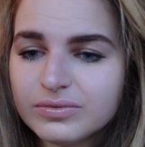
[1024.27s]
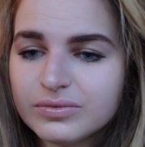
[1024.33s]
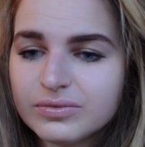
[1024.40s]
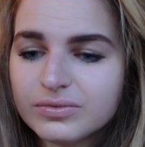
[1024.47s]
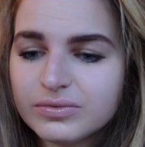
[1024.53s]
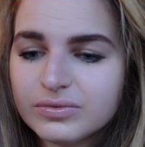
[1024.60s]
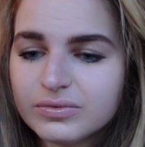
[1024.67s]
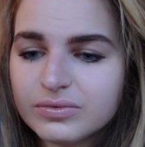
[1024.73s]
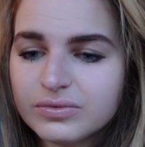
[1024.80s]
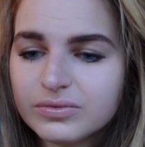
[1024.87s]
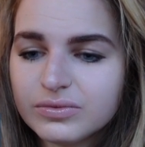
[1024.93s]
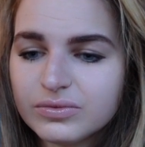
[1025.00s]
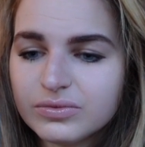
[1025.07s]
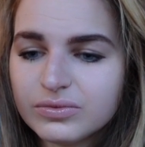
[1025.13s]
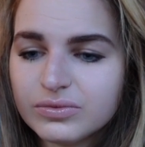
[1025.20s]

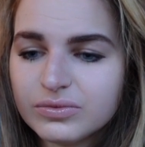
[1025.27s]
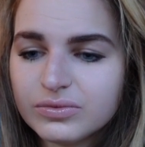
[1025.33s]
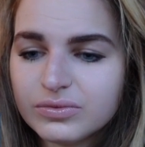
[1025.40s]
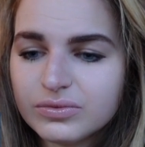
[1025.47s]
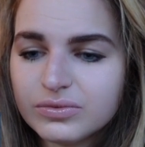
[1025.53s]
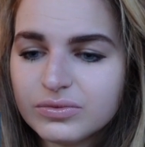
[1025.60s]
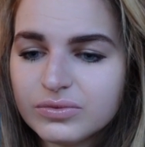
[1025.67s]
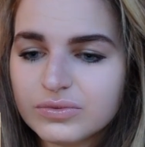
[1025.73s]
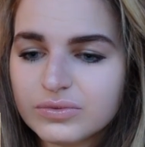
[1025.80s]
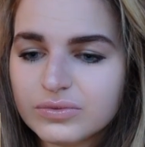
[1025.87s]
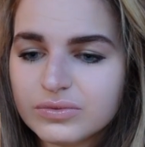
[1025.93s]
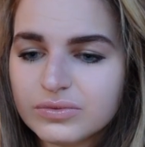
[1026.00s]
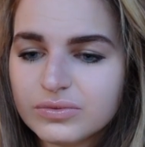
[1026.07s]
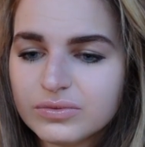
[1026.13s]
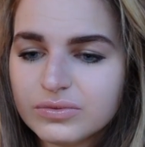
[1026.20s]

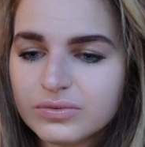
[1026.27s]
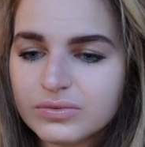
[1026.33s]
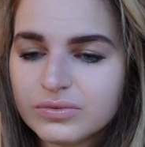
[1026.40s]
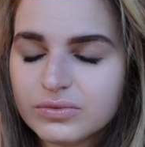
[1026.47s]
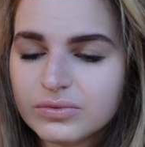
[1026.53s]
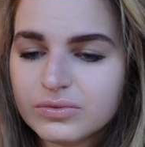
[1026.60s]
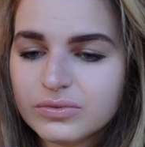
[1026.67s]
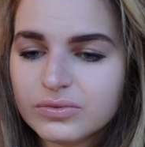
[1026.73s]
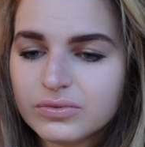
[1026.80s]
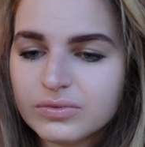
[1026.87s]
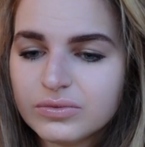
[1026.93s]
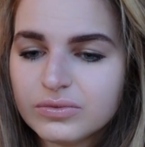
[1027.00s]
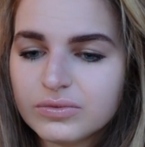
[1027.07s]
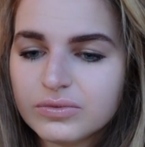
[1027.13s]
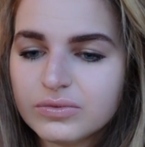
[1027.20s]

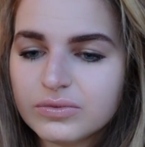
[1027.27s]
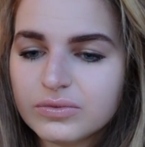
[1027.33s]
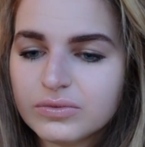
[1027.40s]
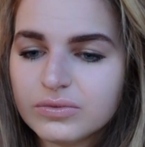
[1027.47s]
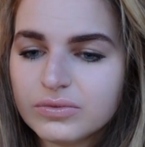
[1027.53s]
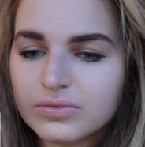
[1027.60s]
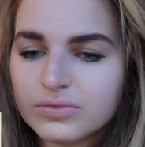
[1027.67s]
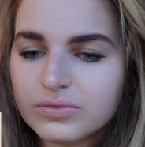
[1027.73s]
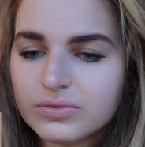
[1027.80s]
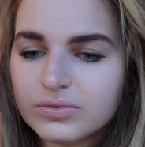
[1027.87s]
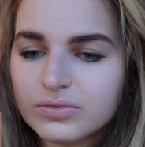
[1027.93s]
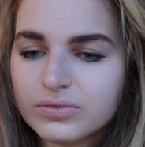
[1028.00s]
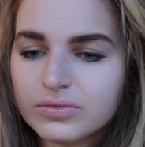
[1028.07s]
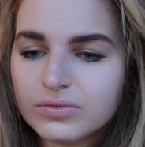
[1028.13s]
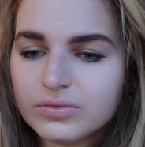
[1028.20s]

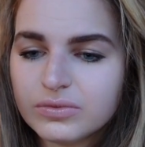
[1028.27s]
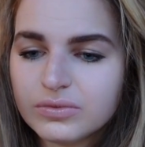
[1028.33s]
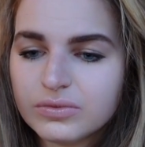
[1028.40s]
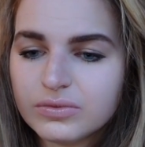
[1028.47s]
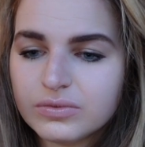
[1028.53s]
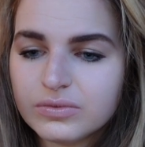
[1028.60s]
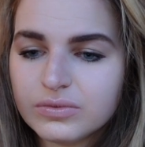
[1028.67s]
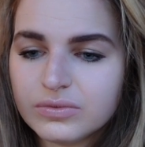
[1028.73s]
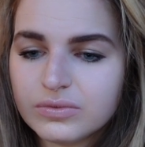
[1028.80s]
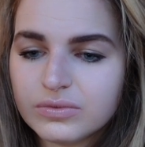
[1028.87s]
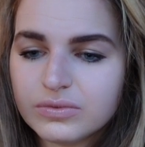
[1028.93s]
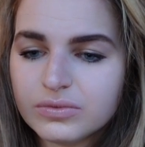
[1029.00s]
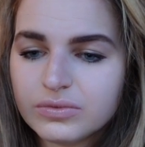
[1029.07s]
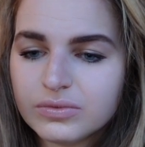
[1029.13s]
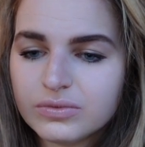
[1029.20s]

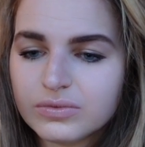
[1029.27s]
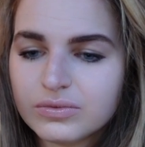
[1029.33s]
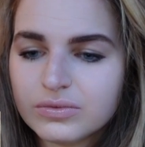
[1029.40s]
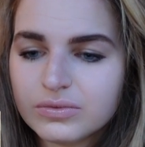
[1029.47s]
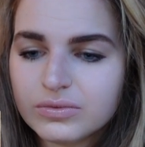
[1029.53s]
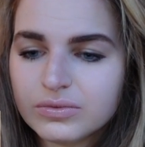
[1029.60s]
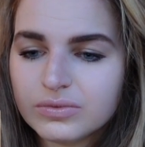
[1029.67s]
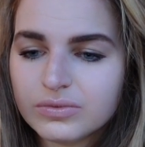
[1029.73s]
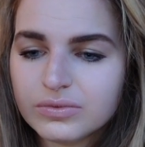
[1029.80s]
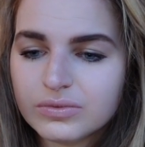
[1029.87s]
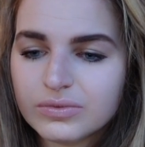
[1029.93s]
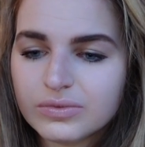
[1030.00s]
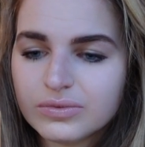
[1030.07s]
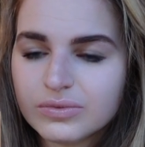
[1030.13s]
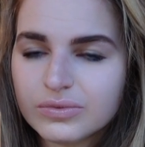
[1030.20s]

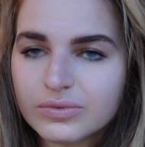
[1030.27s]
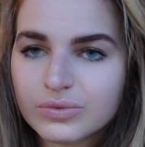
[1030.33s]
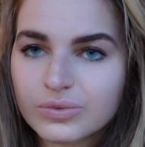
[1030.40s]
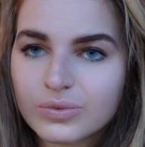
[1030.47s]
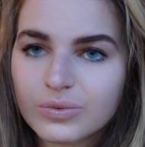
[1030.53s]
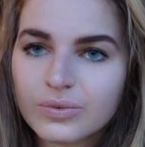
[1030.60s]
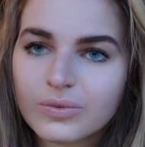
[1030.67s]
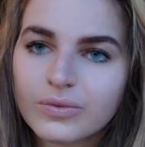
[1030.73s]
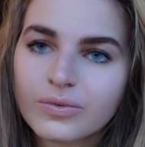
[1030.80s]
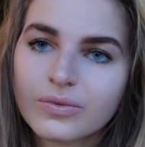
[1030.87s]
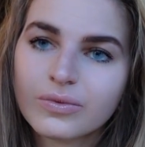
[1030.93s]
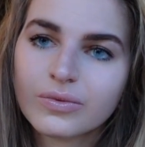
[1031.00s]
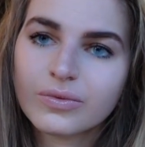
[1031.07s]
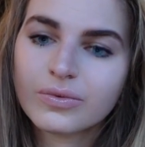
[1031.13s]
This person isn't speaking.